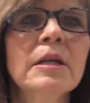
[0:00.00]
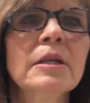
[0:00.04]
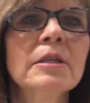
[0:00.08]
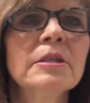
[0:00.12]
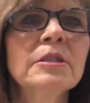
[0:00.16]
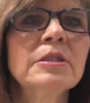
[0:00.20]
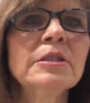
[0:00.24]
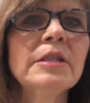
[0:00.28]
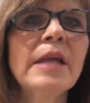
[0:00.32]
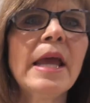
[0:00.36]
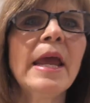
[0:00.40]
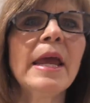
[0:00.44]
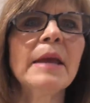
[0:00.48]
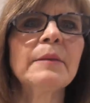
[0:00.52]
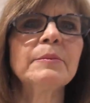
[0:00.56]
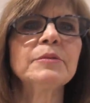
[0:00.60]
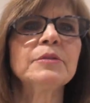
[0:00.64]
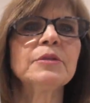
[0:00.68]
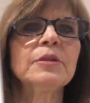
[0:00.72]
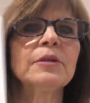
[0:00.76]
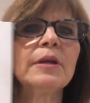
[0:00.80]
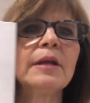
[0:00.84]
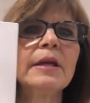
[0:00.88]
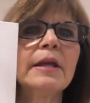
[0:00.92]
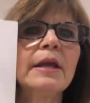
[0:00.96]
shapes.
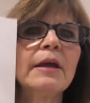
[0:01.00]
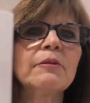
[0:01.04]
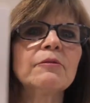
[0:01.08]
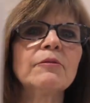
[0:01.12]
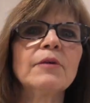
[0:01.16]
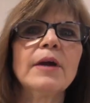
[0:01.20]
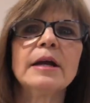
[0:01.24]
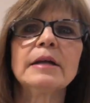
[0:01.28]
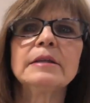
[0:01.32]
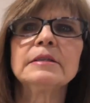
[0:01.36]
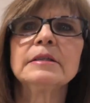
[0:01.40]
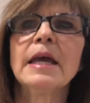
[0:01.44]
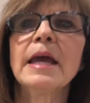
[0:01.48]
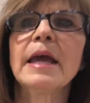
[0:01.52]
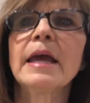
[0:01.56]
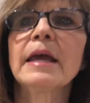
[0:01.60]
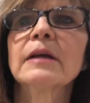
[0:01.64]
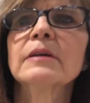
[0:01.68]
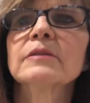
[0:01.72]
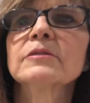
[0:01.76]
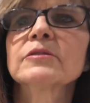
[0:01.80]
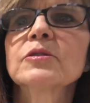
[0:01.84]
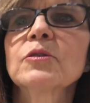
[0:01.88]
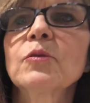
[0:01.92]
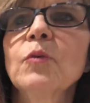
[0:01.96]
You can get
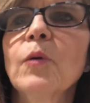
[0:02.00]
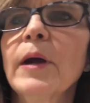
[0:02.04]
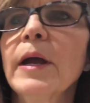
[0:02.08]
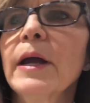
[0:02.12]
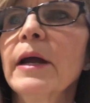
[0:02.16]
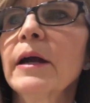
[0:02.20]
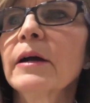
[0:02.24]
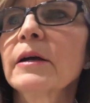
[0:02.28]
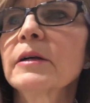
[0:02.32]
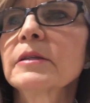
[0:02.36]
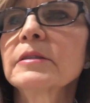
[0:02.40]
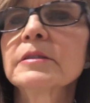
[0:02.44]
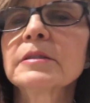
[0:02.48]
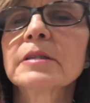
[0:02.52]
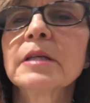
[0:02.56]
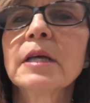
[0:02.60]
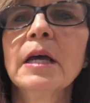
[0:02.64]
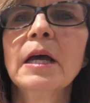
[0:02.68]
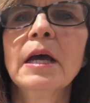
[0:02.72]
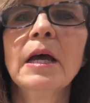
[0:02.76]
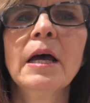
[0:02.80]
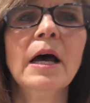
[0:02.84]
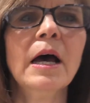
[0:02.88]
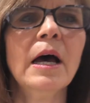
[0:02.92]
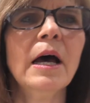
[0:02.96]
rectangle, squares,
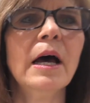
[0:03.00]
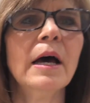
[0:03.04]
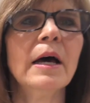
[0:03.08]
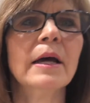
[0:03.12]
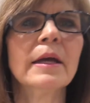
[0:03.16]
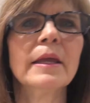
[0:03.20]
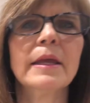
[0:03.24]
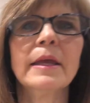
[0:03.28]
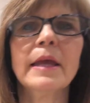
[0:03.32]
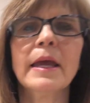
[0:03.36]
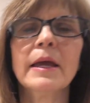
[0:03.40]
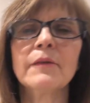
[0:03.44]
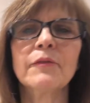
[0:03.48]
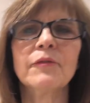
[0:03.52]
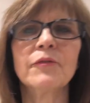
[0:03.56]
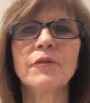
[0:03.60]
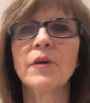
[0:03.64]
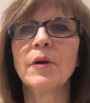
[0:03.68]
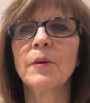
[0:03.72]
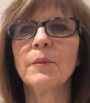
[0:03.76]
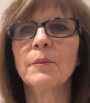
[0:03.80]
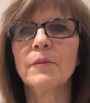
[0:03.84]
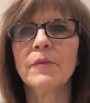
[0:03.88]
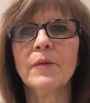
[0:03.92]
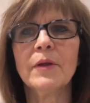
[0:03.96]
uh, get
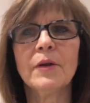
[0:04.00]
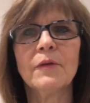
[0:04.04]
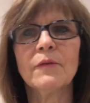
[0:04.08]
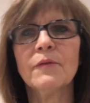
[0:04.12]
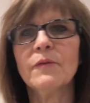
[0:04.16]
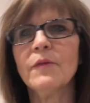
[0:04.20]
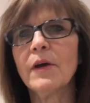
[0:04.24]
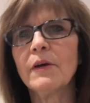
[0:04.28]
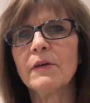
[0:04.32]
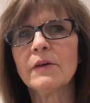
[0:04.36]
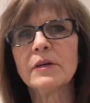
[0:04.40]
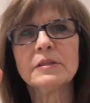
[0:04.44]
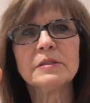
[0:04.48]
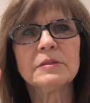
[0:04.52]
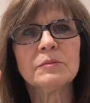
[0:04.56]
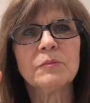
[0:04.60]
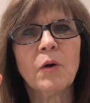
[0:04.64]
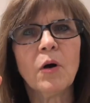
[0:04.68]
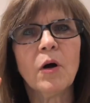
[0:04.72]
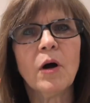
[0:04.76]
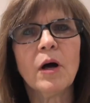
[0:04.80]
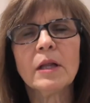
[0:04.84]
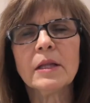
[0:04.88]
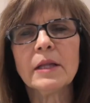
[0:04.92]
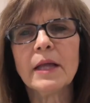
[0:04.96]
from, you know, very
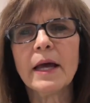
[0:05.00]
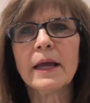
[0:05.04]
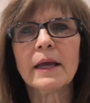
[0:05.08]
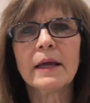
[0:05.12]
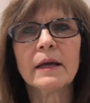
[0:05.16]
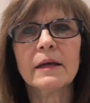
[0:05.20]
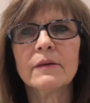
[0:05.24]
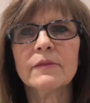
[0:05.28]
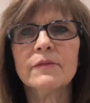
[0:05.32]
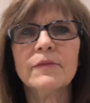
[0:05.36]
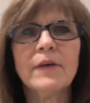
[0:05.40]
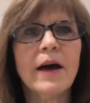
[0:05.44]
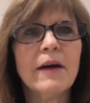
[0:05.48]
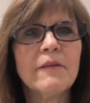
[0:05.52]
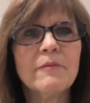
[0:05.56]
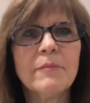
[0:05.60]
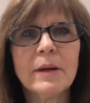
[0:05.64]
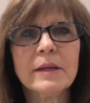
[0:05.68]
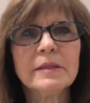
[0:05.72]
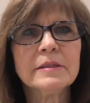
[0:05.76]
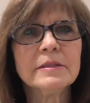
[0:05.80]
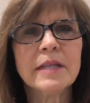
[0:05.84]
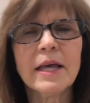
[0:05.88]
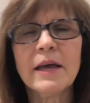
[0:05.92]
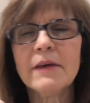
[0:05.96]
small, like five
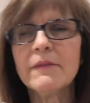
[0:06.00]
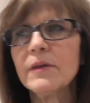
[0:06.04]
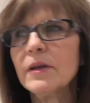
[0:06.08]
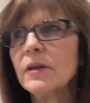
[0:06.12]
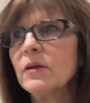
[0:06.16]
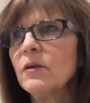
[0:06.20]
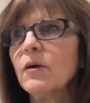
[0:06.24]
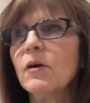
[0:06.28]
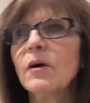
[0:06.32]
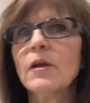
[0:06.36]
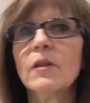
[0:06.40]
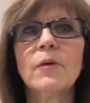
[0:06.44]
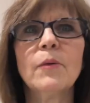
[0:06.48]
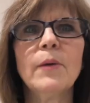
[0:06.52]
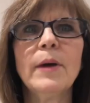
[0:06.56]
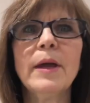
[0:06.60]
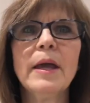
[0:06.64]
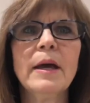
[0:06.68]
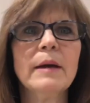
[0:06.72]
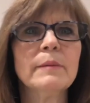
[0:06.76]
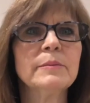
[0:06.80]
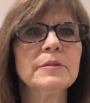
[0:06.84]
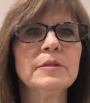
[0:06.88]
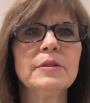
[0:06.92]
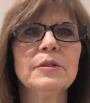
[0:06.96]
by seven, all the way
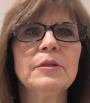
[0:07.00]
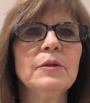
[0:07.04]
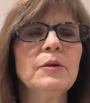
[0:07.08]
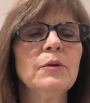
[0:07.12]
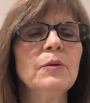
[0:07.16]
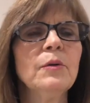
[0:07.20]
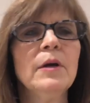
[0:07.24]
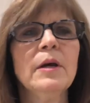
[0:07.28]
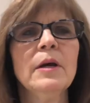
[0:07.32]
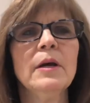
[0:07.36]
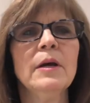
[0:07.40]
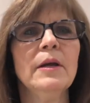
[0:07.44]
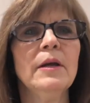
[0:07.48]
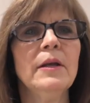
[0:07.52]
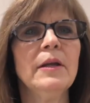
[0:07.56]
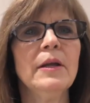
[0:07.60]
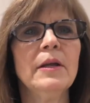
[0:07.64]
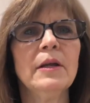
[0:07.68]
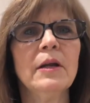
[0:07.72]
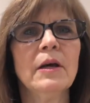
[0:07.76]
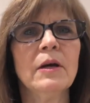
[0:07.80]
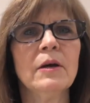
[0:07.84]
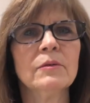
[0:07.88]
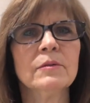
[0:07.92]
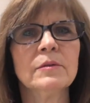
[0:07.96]
up to, you
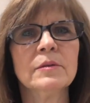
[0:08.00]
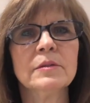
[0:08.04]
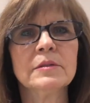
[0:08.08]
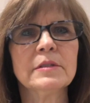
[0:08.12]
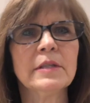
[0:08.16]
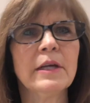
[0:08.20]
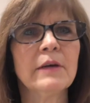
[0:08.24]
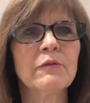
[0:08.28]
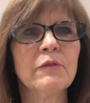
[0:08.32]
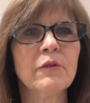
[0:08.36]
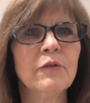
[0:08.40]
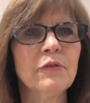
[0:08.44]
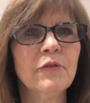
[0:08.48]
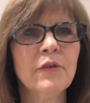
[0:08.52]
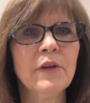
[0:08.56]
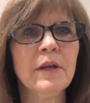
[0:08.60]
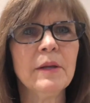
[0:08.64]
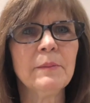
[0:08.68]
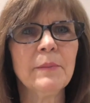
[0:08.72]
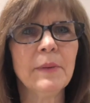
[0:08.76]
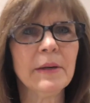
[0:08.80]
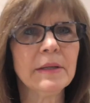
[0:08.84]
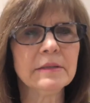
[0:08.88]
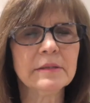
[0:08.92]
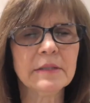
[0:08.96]
know, several
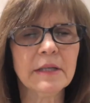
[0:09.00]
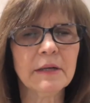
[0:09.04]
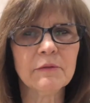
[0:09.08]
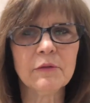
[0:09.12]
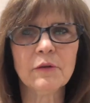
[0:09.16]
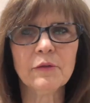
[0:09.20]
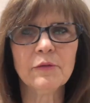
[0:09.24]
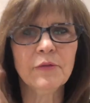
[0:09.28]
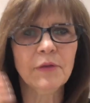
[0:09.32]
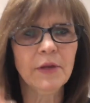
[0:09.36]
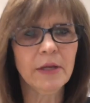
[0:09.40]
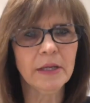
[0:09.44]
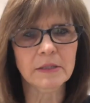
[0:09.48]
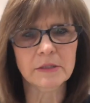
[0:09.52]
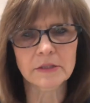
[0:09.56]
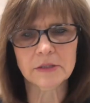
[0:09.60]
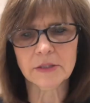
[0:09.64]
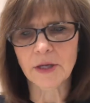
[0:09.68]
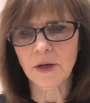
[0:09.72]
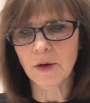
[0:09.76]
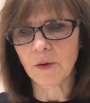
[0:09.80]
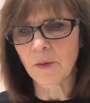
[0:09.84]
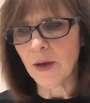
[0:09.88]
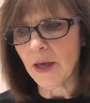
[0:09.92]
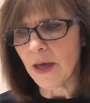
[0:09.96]
feet by several feet.
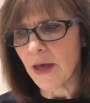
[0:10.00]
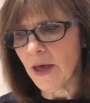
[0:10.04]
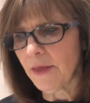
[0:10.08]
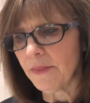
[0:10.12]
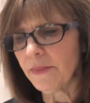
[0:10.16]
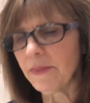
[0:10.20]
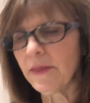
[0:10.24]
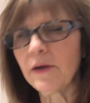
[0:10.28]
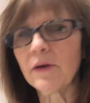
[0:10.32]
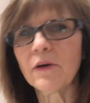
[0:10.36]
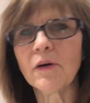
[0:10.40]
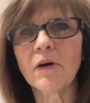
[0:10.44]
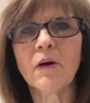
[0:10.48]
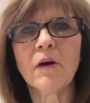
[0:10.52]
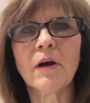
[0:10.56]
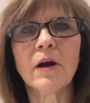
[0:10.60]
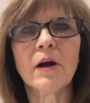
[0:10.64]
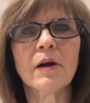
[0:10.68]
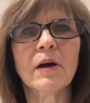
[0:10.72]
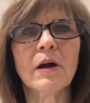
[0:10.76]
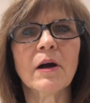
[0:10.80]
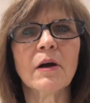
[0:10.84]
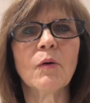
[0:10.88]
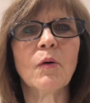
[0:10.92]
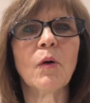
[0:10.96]
So there
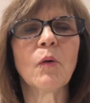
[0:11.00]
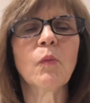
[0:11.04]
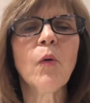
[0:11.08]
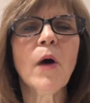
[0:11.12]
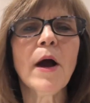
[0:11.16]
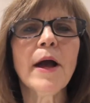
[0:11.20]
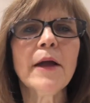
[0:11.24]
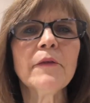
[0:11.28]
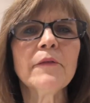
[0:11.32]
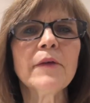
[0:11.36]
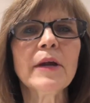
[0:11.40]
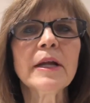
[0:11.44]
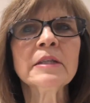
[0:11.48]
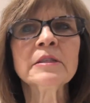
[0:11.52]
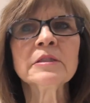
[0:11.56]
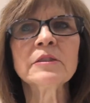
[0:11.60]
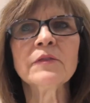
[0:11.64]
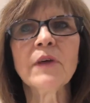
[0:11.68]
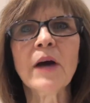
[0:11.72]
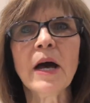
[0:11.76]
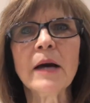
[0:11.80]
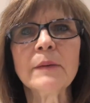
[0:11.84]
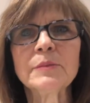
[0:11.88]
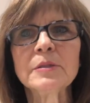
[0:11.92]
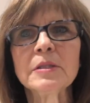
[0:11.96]
are a, a wide range of
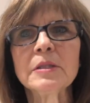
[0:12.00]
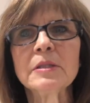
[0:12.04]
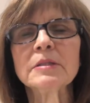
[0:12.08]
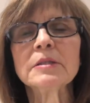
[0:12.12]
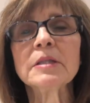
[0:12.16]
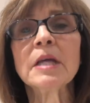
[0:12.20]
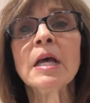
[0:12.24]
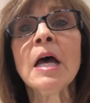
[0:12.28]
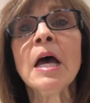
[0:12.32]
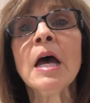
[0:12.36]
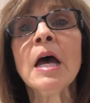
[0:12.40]
options.